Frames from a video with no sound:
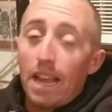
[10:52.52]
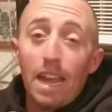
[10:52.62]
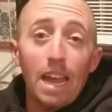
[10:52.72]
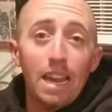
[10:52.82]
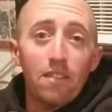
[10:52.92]
I
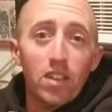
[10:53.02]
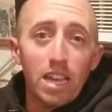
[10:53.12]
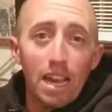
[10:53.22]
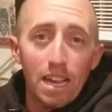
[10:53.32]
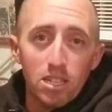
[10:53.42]
can't
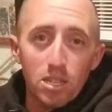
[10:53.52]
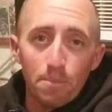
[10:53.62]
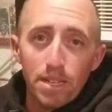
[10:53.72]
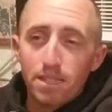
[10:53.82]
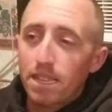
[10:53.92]
even get
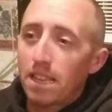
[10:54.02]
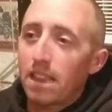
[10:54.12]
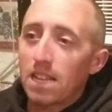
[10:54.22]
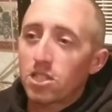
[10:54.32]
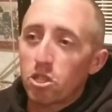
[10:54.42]
estimates.
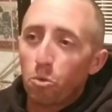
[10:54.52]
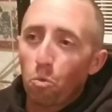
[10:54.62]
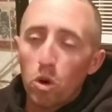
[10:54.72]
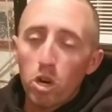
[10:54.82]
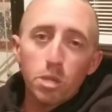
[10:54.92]
That's the
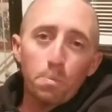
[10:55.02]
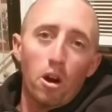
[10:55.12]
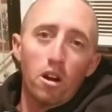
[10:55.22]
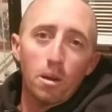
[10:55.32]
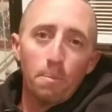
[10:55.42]
worst
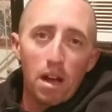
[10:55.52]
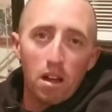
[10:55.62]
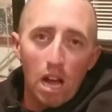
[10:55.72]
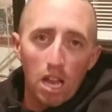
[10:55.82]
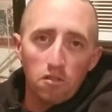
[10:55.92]
part
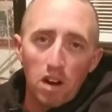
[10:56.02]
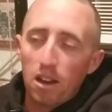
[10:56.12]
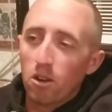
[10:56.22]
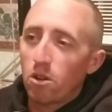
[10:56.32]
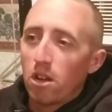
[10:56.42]
about
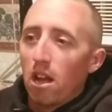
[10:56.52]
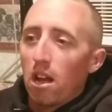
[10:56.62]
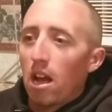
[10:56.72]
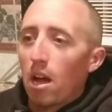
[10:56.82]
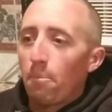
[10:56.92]
Colorado.
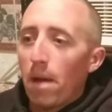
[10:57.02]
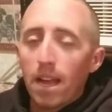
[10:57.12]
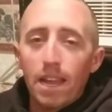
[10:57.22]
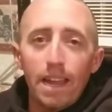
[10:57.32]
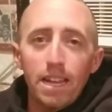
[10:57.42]
Uh,
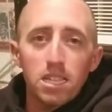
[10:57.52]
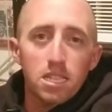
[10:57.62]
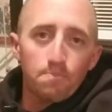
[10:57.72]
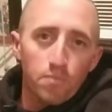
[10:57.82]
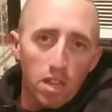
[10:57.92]
back
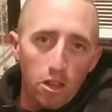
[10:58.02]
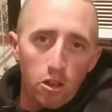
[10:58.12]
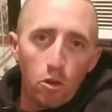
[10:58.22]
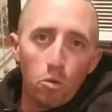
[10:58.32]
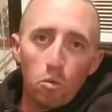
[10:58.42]
east,
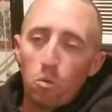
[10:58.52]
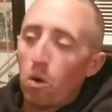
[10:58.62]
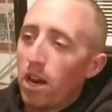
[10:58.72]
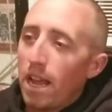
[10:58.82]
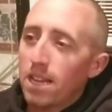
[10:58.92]
you
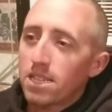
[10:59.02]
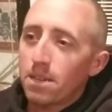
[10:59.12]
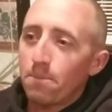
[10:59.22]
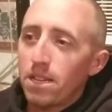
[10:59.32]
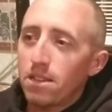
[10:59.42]
want an
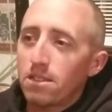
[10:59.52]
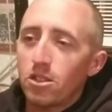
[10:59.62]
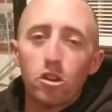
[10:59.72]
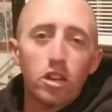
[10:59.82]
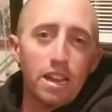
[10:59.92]
estimate,
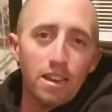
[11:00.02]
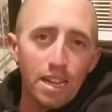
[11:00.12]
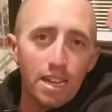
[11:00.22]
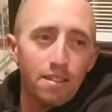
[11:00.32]
you can